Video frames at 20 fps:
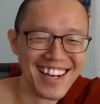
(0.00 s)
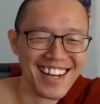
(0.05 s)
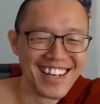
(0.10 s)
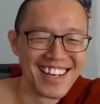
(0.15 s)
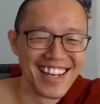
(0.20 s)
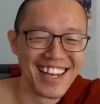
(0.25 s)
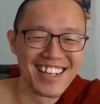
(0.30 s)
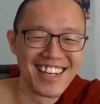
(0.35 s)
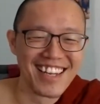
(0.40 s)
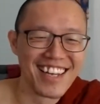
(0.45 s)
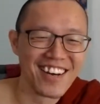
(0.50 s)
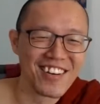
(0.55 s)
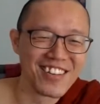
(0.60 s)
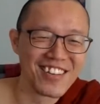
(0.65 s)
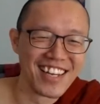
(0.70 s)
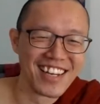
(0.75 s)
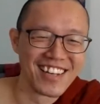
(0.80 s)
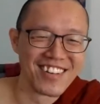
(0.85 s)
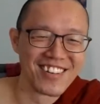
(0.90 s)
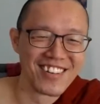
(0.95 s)
But then how
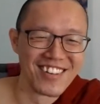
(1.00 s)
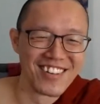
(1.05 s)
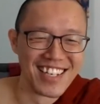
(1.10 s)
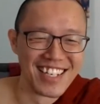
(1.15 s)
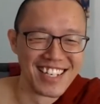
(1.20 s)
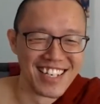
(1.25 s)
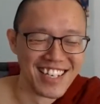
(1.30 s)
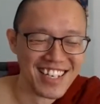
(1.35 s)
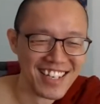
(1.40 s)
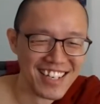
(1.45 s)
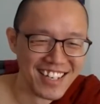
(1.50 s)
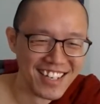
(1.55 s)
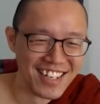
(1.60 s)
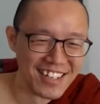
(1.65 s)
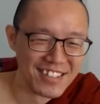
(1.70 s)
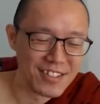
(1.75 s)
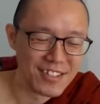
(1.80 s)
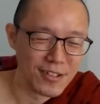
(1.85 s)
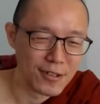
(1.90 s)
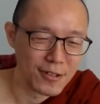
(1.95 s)
they're going to learn?
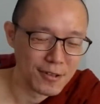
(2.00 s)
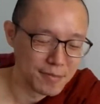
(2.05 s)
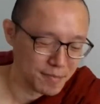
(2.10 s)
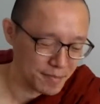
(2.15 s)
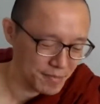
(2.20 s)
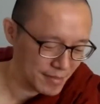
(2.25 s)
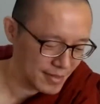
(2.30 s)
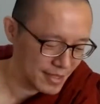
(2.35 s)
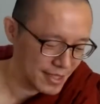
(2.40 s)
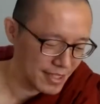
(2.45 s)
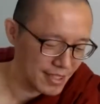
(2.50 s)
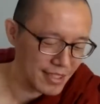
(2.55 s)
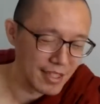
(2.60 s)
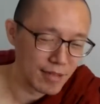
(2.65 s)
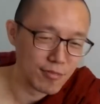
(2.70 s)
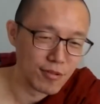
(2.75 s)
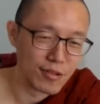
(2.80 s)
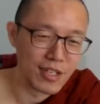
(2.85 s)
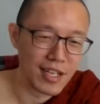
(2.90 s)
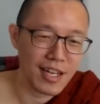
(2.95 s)
So the
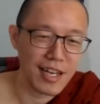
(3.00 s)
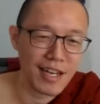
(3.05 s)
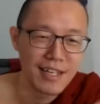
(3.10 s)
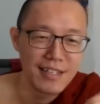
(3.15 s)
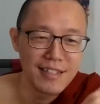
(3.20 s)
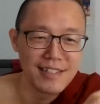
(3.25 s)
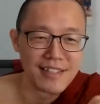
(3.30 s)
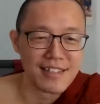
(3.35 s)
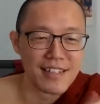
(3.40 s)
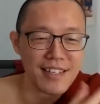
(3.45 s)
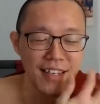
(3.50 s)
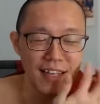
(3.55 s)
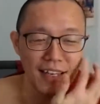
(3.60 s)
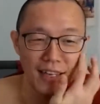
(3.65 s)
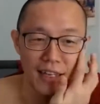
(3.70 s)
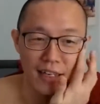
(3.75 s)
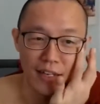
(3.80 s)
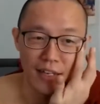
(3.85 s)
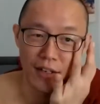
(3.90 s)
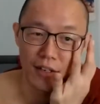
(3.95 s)
Buddha asked
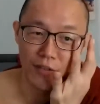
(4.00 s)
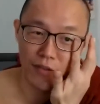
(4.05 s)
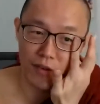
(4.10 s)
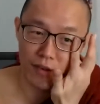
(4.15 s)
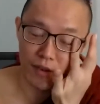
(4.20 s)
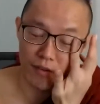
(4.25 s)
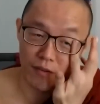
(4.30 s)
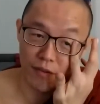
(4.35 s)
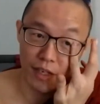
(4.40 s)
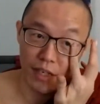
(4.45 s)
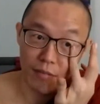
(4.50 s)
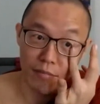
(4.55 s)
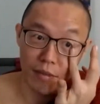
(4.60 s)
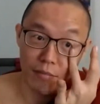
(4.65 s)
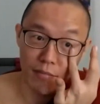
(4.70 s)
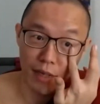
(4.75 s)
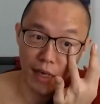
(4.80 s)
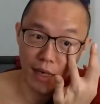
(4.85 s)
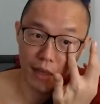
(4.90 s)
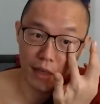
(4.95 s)
Venerable
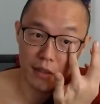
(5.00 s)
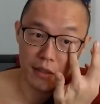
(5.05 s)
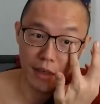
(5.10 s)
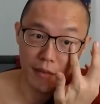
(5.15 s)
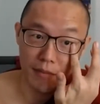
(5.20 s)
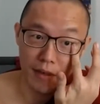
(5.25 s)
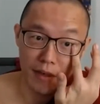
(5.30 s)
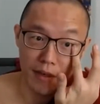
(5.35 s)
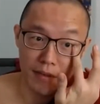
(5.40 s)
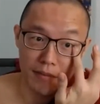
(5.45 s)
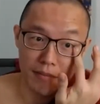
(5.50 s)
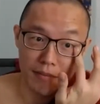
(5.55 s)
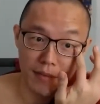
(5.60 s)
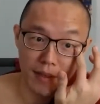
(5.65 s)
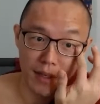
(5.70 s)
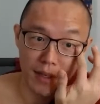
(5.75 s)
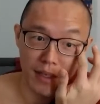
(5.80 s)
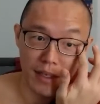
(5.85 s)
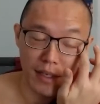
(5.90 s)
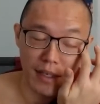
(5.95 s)
Mahakashyapa,
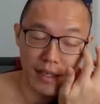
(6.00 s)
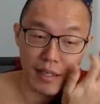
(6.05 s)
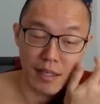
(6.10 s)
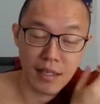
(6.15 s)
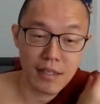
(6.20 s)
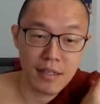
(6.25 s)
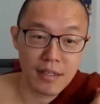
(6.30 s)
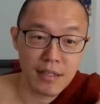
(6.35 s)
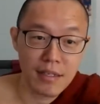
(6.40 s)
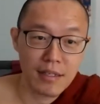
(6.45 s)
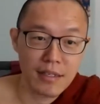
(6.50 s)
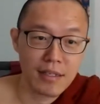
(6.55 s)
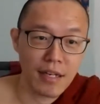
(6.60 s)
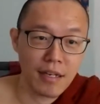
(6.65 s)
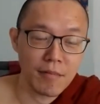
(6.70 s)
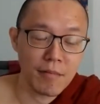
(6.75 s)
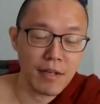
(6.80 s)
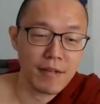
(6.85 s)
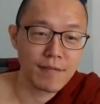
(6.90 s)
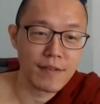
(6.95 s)
in the
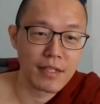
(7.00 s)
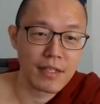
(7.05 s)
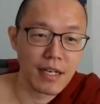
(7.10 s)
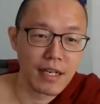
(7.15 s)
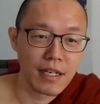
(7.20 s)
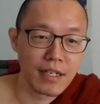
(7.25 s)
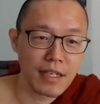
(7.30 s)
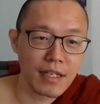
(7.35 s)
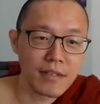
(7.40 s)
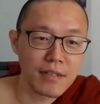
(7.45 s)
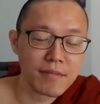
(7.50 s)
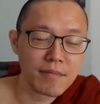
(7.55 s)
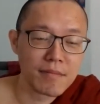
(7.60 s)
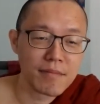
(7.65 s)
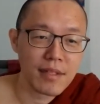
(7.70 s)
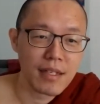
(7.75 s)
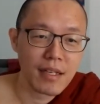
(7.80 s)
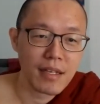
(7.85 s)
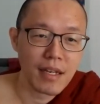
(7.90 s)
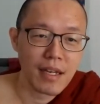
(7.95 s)
Dhamma Vinaya,
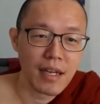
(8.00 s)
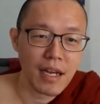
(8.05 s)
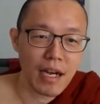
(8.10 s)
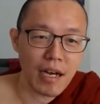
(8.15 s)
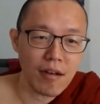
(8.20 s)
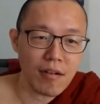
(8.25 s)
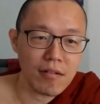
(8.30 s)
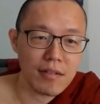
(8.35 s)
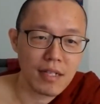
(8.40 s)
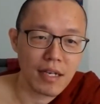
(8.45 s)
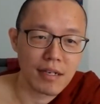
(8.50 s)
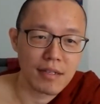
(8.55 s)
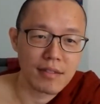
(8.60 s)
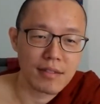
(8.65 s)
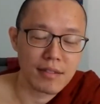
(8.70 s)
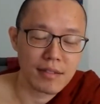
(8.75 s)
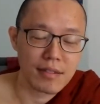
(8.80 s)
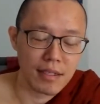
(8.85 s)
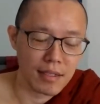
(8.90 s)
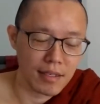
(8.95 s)
how
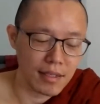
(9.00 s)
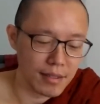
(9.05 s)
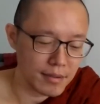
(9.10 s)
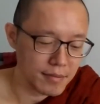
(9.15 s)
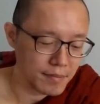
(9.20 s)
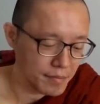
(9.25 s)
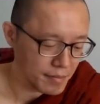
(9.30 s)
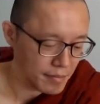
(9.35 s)
does a